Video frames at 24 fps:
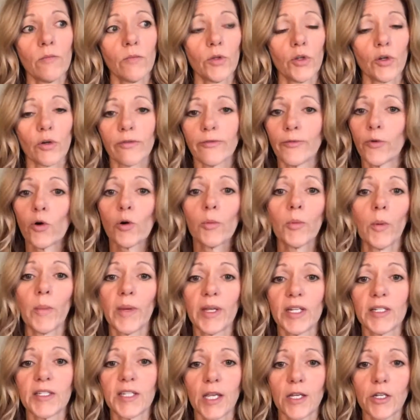your formal
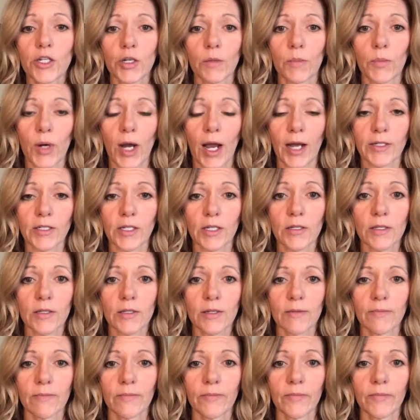meditation practice,